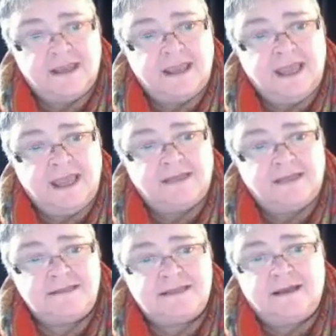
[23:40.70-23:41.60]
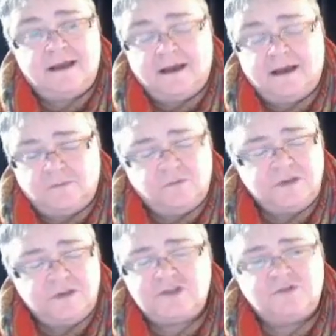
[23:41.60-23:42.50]
and we
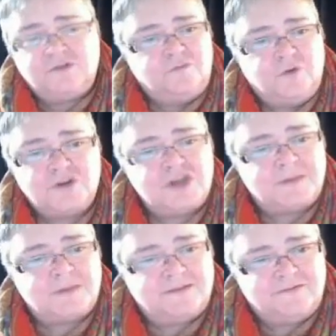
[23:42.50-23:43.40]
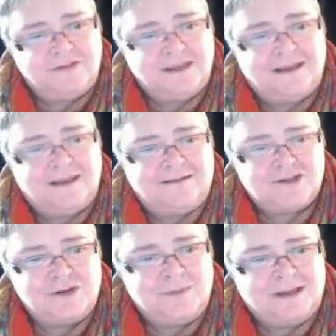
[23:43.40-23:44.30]
do workshops every
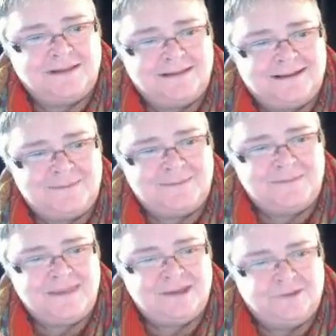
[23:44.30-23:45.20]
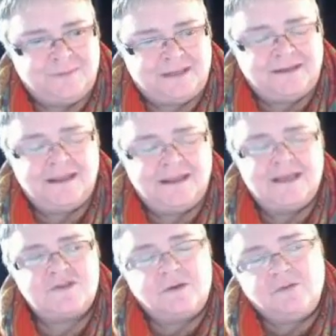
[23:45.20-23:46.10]
term on Gilman. So
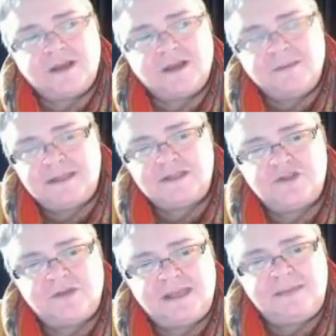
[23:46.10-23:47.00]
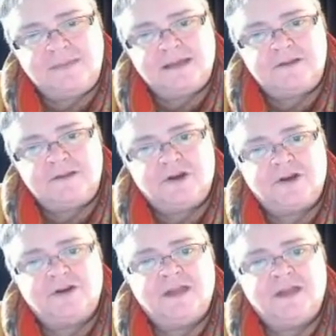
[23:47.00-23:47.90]
I recommend that you email her
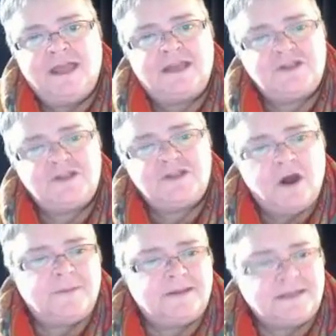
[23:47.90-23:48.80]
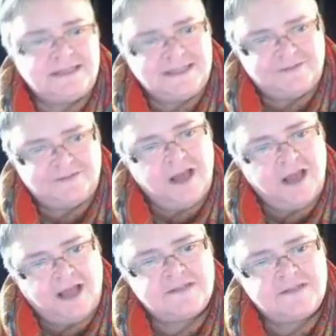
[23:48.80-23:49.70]
and talk about the different
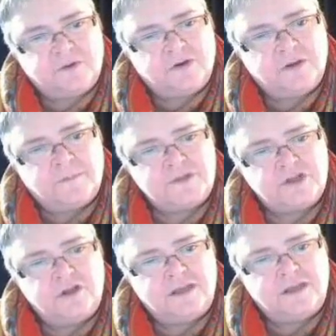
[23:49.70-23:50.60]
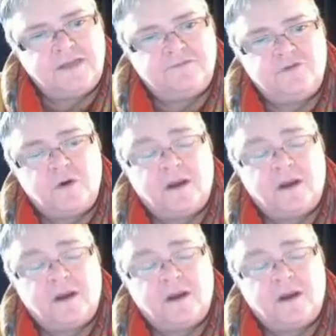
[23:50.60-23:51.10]
kinds of programs you're looking for.